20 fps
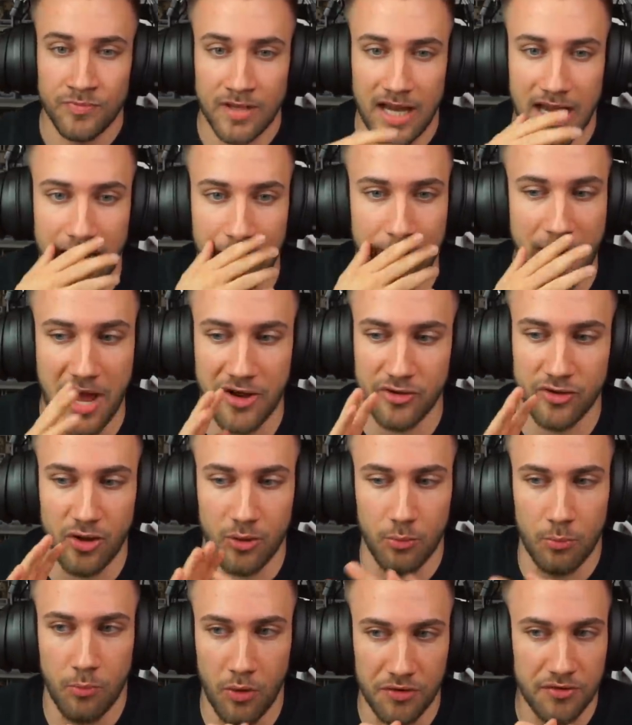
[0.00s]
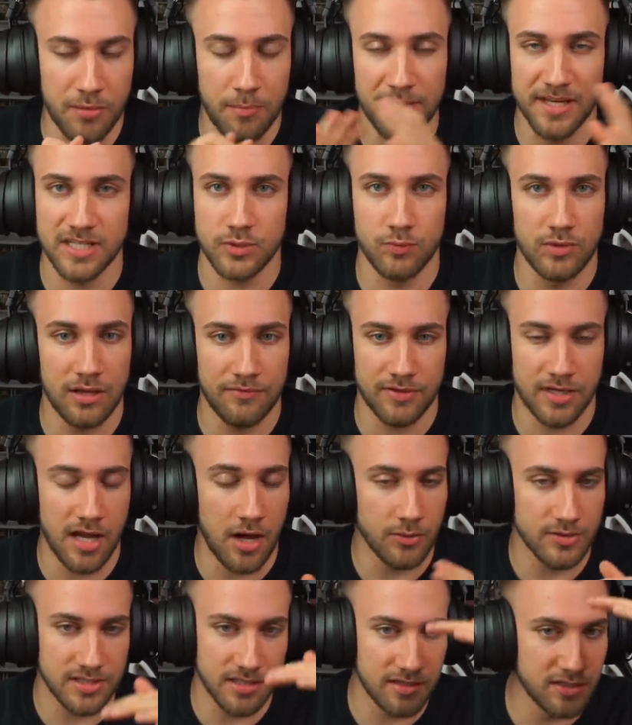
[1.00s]
I don't know, one of the biggest We Live
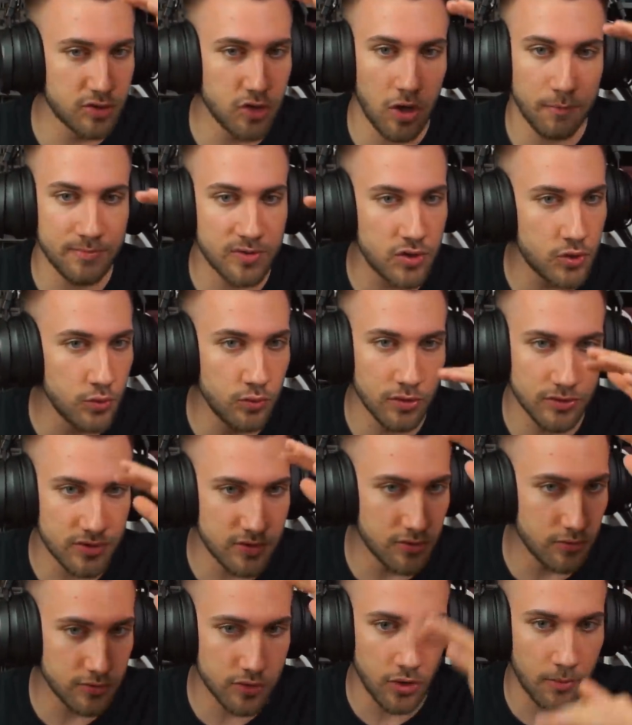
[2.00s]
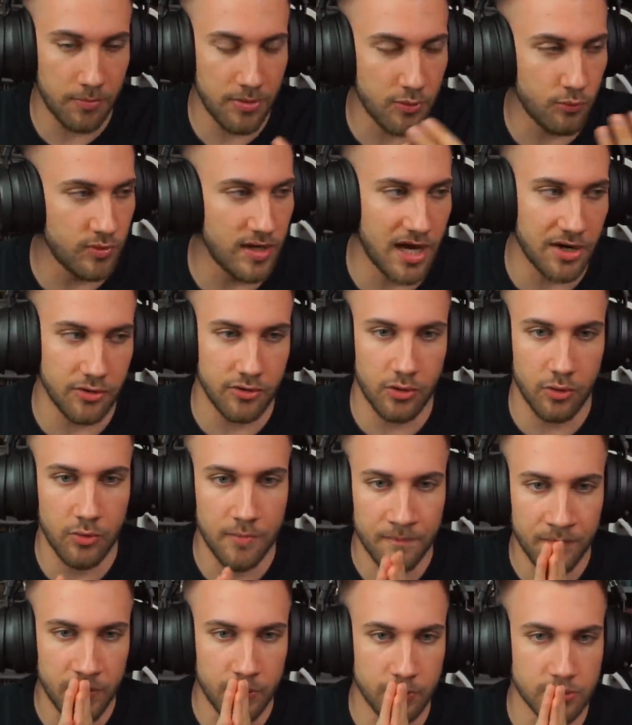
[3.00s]
accounts in the top 2 or top 3. I don't know
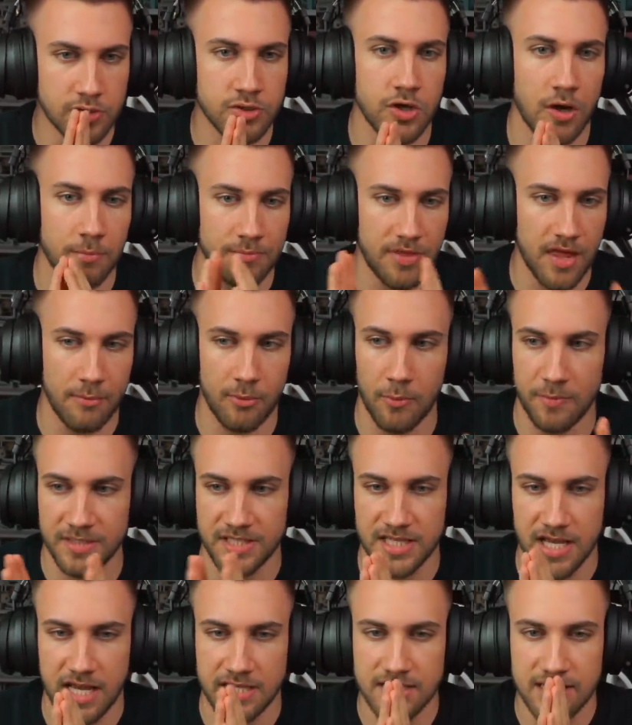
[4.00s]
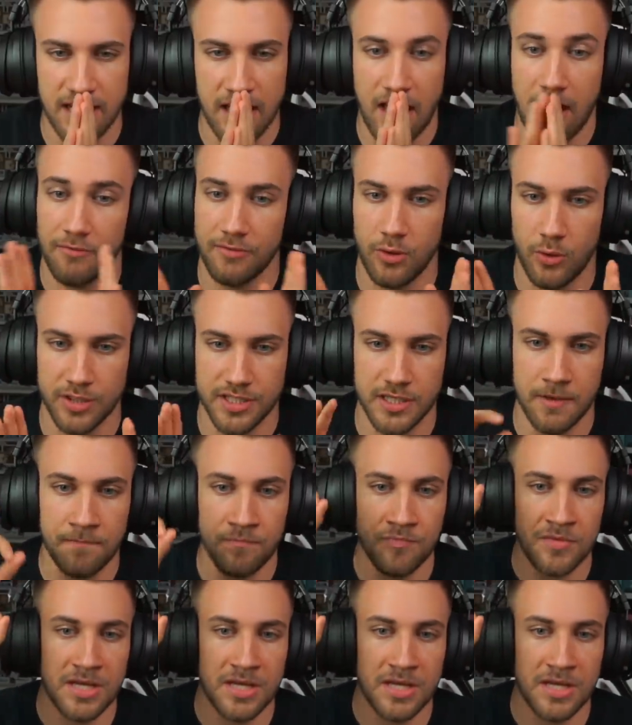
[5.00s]
who's top, them or BTS. I have no idea.